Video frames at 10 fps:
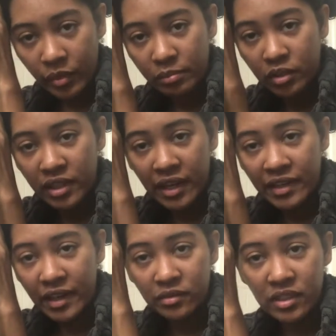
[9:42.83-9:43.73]
put that
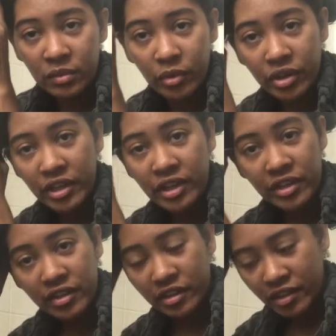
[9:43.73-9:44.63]
down somewhere
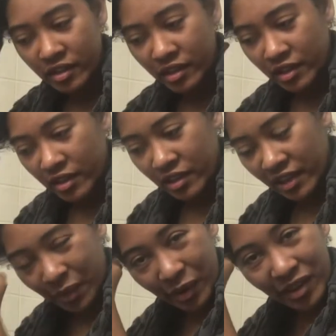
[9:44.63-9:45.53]
here.
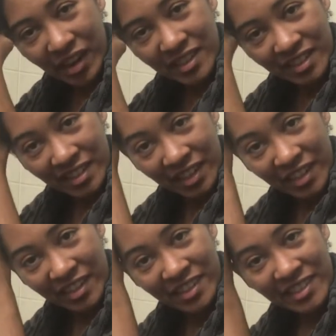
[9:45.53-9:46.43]
That way you guys can like
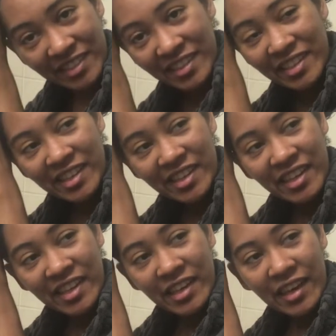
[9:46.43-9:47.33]
see,
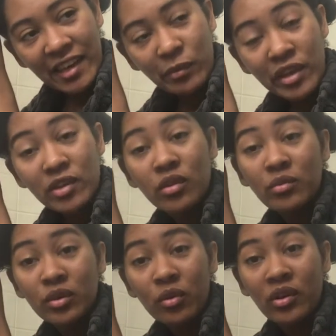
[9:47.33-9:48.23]
and we can go and
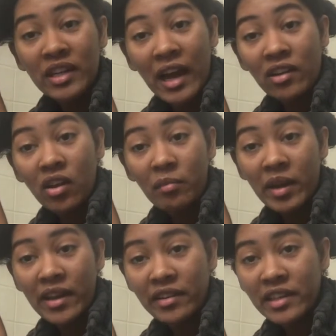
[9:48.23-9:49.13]
record how long my
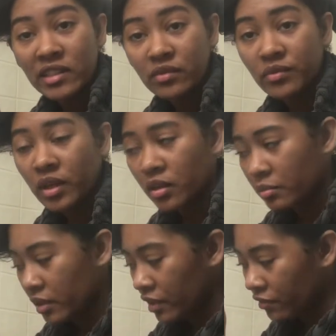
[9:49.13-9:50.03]
hair gets
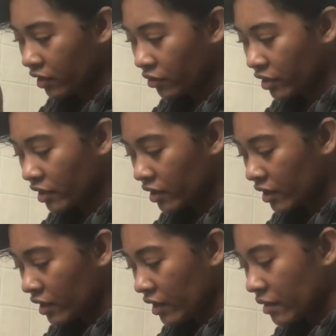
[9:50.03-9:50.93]
from the Fenugreek,
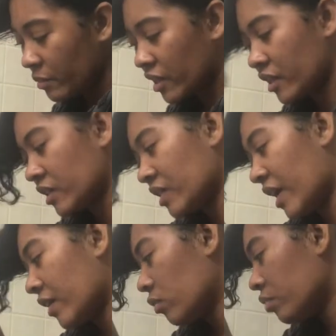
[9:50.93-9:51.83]
because
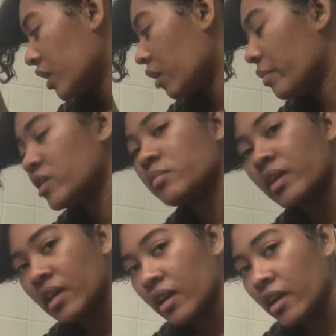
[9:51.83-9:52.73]
I don't plan on measuring
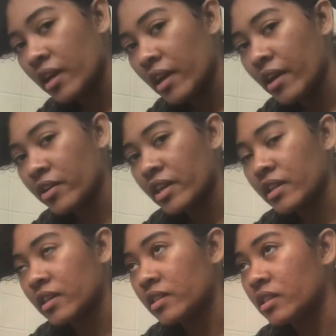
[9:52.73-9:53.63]
my hair again
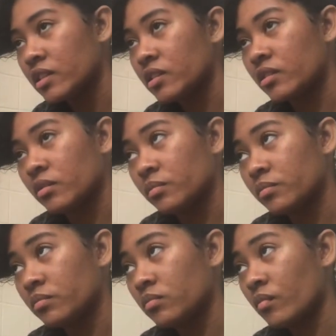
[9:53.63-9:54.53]
until
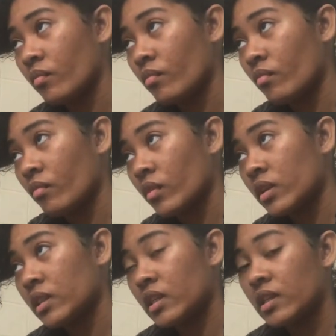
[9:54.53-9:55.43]
the